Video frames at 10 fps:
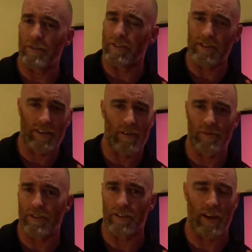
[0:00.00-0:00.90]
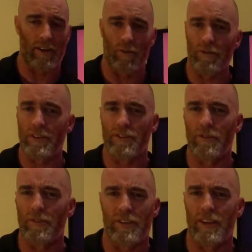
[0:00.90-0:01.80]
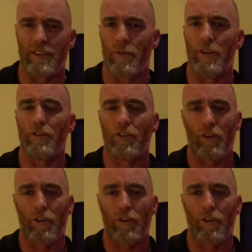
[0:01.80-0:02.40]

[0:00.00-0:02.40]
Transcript: discomforts and all these different things that we